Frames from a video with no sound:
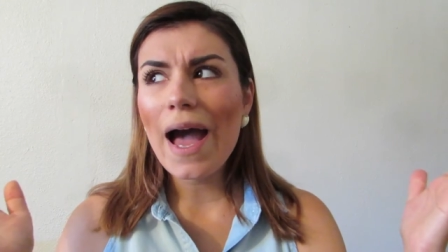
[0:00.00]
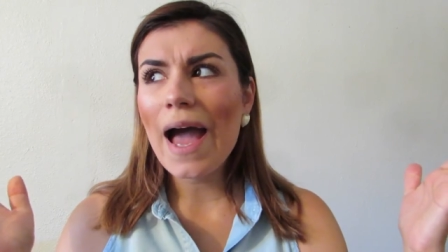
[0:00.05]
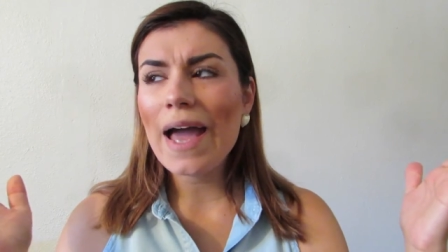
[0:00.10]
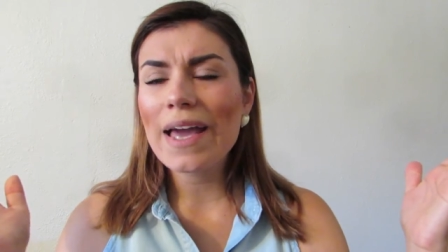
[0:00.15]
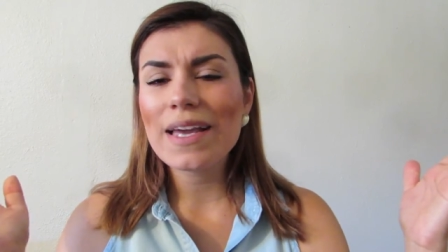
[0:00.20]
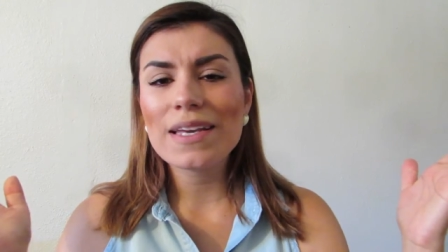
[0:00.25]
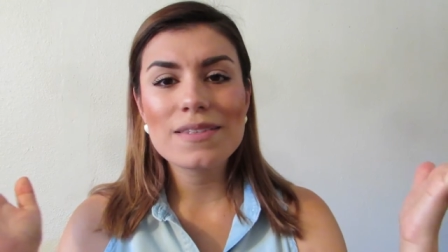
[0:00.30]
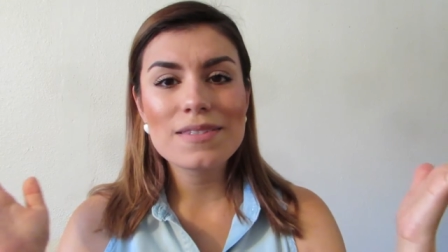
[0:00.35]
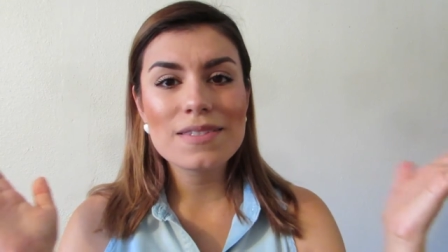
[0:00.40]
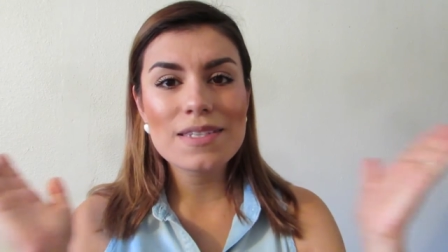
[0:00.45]

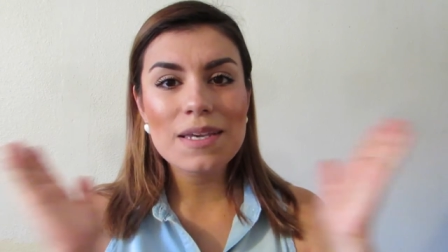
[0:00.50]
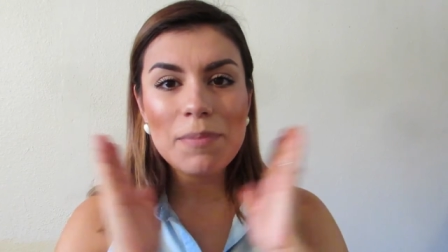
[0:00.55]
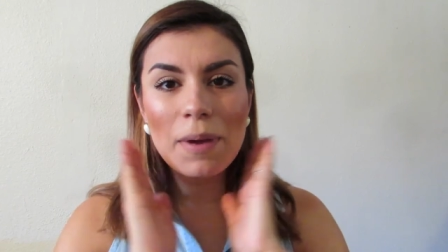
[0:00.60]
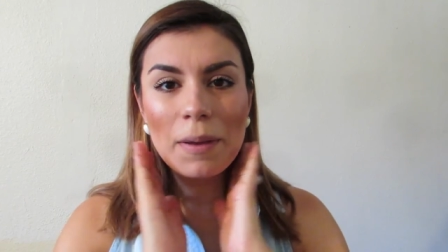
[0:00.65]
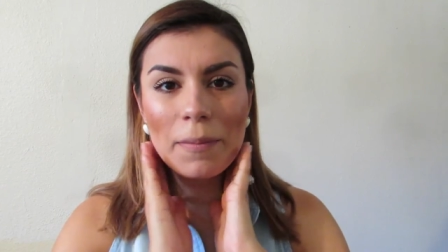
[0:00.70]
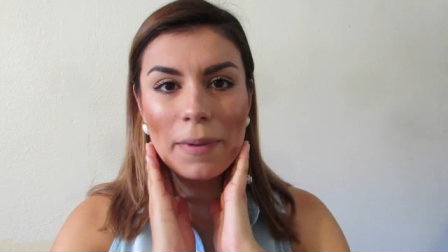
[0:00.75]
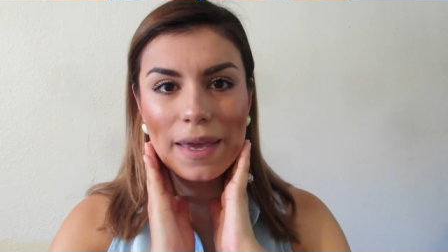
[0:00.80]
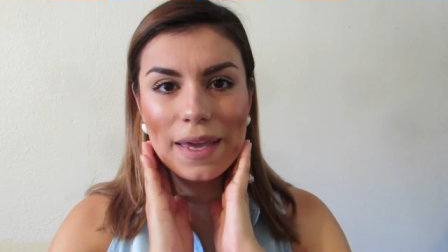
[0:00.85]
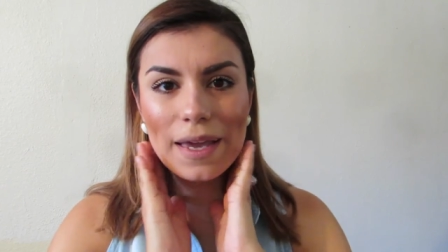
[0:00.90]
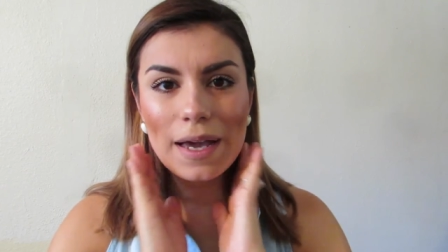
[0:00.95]
I did
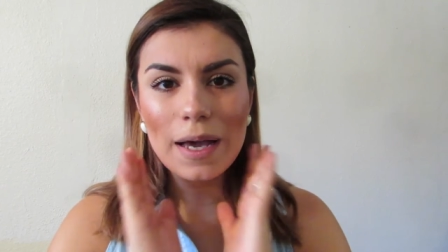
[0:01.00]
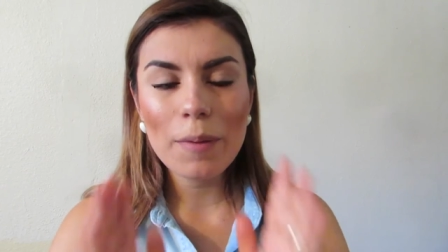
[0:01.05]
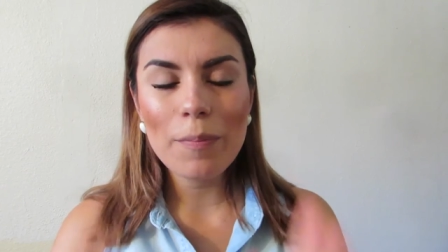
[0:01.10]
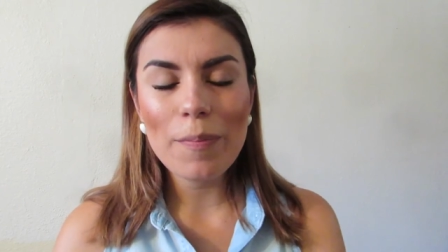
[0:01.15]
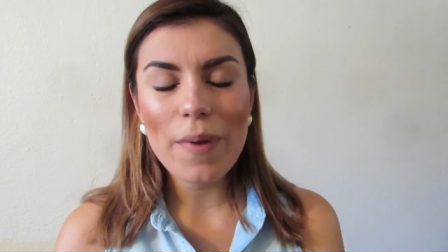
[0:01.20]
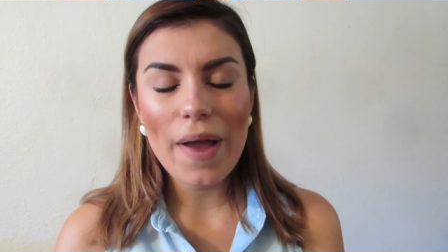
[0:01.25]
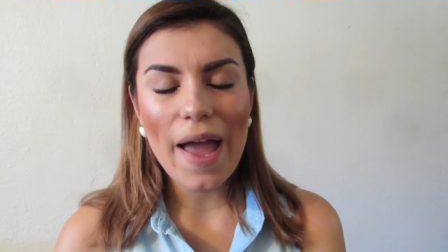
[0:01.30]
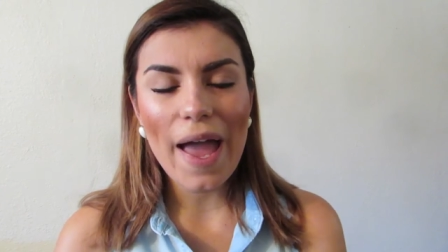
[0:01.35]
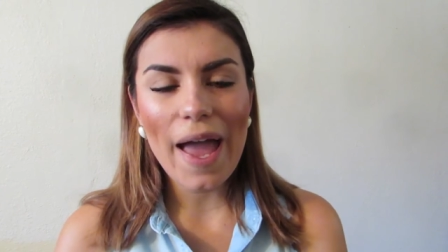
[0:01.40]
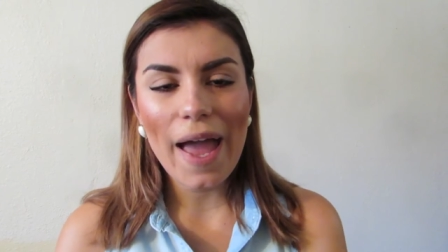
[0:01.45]
my
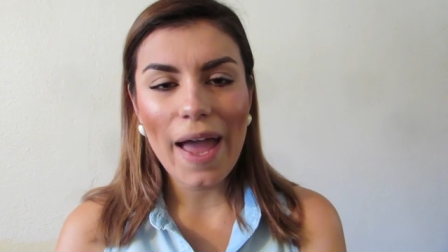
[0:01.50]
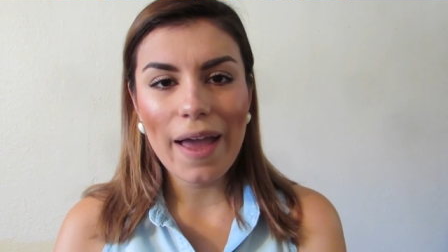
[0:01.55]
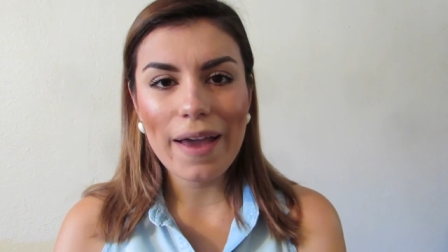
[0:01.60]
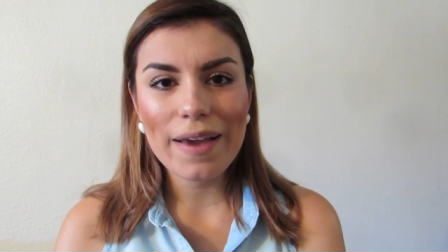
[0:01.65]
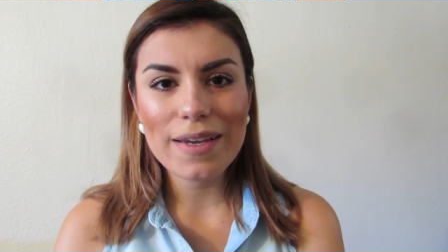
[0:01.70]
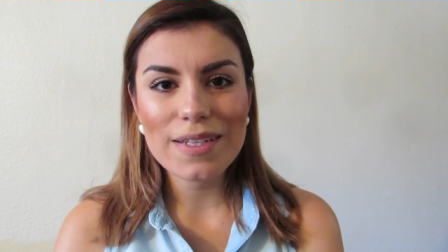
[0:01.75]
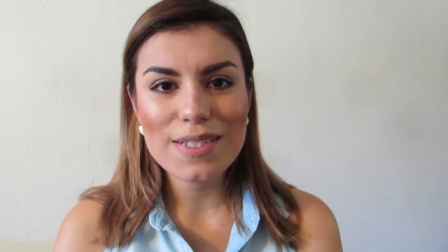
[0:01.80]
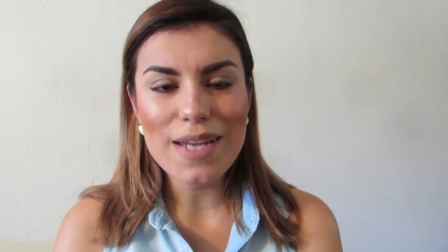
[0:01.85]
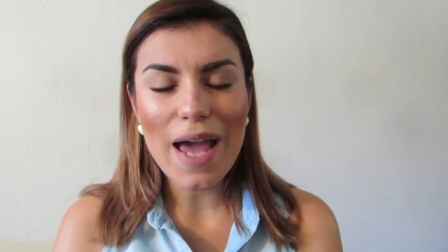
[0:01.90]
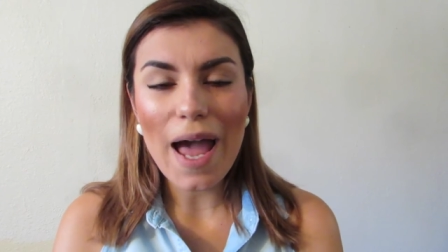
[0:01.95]
makeup
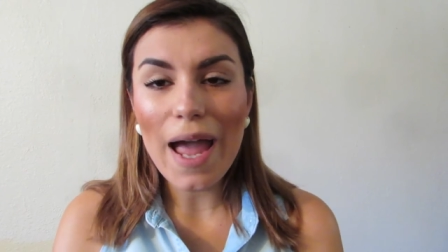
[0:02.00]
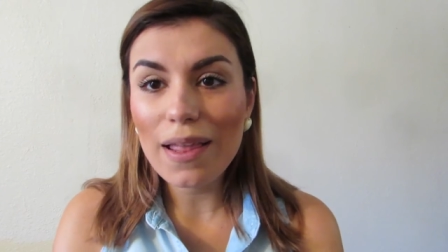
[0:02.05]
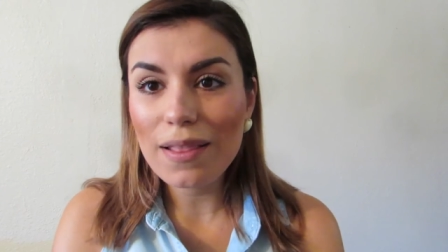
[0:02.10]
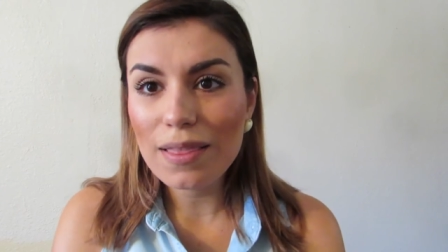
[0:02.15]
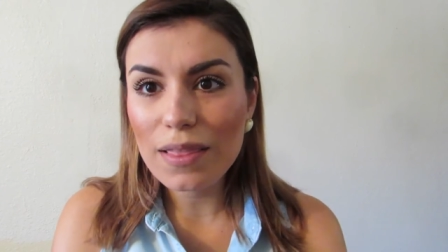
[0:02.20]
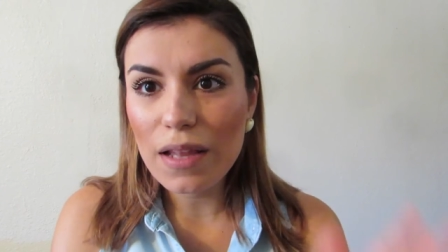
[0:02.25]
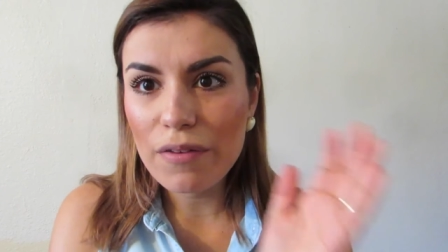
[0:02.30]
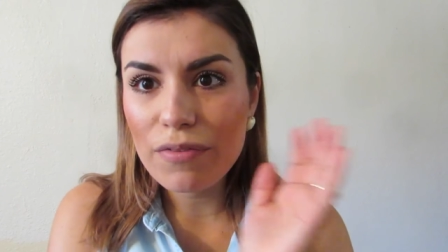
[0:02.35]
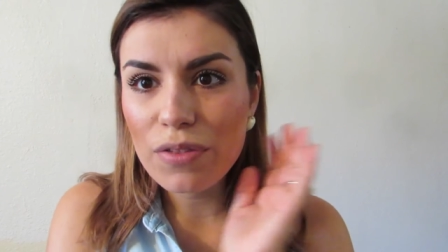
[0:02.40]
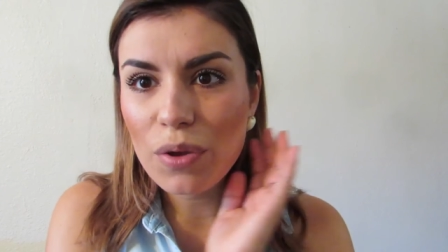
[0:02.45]
and I
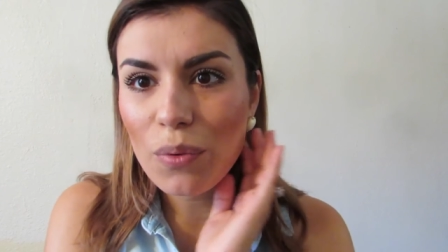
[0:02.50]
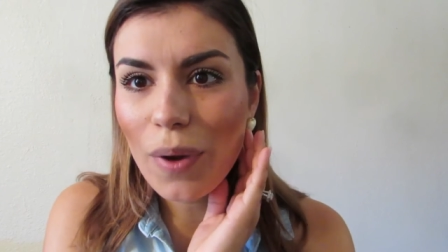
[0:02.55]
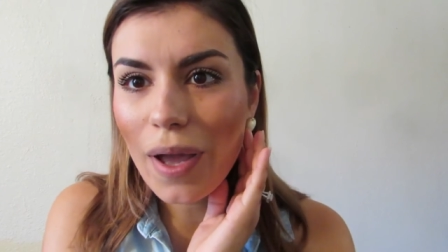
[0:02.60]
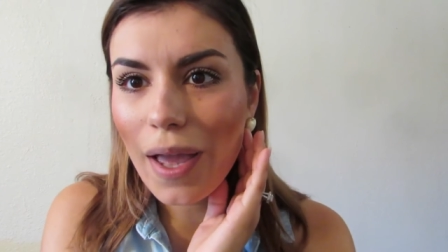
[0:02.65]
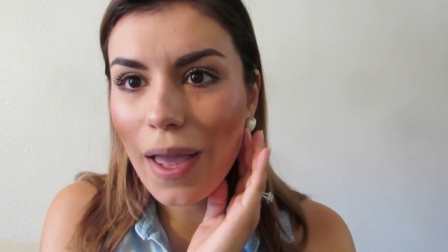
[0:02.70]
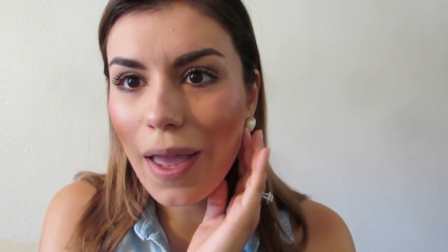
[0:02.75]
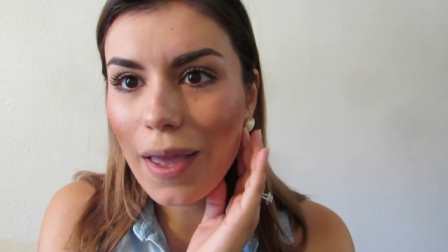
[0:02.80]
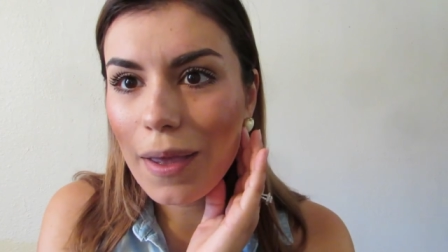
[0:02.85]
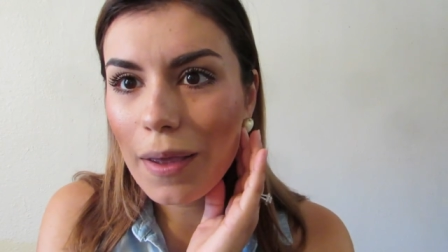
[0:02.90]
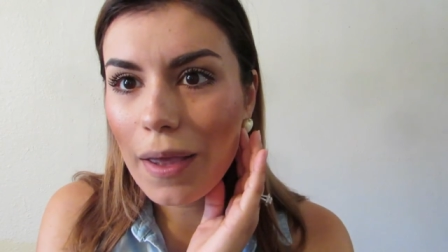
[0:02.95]
love the
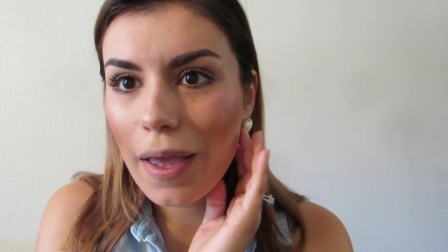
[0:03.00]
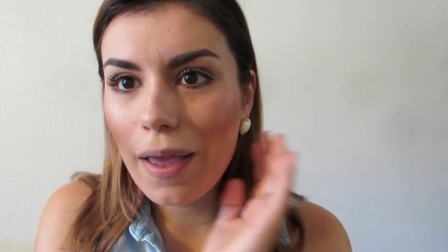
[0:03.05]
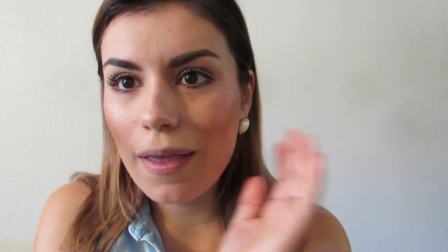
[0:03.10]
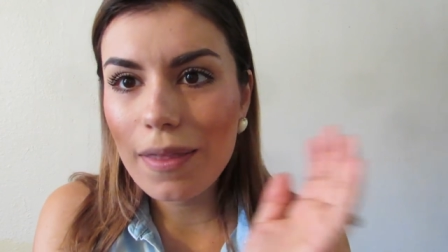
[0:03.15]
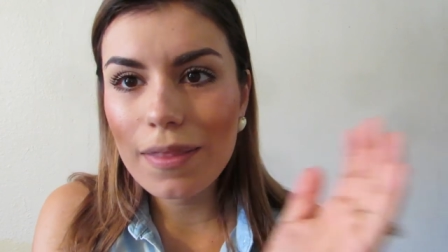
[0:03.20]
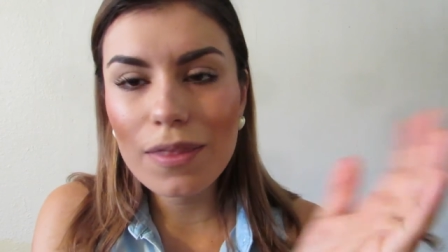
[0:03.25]
way